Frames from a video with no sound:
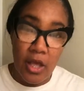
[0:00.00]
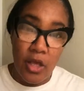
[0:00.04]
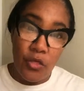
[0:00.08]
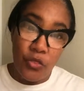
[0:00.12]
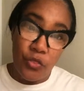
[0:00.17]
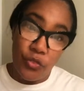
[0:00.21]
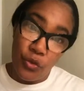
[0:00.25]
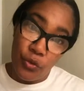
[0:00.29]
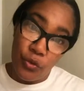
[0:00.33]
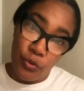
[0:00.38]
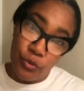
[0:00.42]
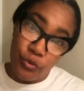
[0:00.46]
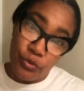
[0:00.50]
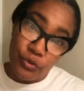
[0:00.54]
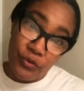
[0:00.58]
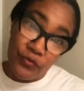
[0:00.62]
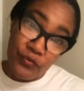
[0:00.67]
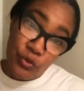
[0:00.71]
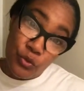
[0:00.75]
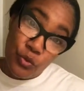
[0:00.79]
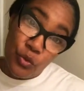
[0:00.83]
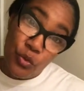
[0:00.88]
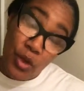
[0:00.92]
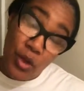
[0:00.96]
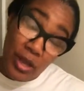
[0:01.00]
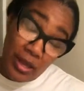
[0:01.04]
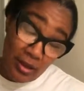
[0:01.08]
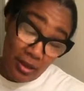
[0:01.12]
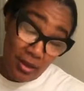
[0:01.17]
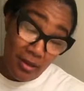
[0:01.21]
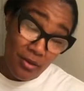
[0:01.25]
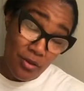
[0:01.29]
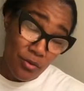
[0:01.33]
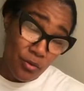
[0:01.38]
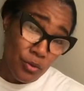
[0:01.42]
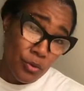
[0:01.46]
Those of you
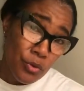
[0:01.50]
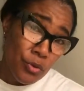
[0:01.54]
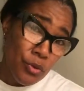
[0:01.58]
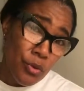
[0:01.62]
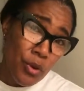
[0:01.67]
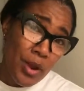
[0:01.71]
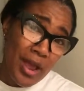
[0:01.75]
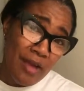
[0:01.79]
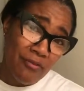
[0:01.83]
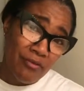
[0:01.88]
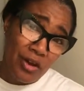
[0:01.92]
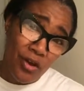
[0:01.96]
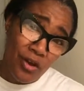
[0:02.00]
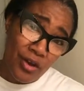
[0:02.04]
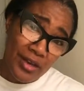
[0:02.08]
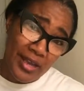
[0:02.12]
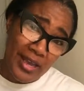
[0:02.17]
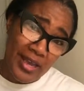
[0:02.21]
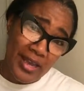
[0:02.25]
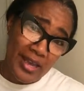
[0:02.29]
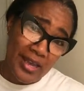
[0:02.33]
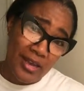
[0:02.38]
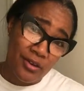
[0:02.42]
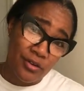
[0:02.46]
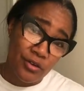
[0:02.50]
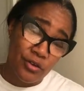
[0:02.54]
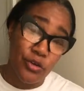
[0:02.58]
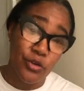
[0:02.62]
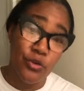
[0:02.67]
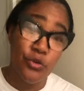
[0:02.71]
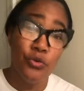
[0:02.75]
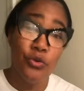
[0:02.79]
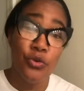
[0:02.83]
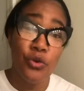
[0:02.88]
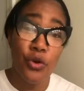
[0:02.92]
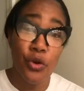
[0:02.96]
who have long hair,
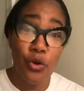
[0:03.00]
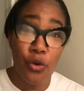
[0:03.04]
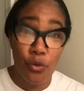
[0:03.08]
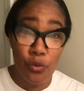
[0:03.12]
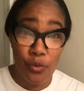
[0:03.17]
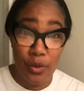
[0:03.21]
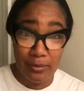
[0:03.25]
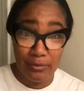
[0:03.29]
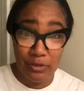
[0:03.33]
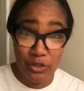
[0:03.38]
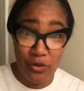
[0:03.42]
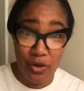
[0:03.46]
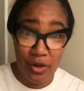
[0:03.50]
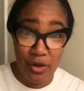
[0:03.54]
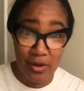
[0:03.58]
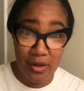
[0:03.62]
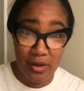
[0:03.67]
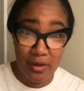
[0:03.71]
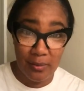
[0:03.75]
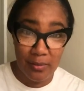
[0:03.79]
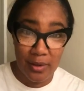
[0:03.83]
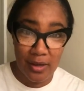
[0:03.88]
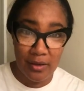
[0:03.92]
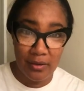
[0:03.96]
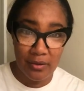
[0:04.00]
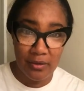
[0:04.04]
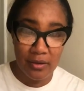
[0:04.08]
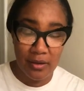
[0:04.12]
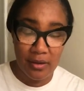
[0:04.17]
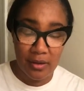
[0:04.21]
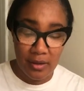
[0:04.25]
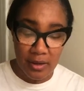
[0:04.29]
you know what I'm talking about.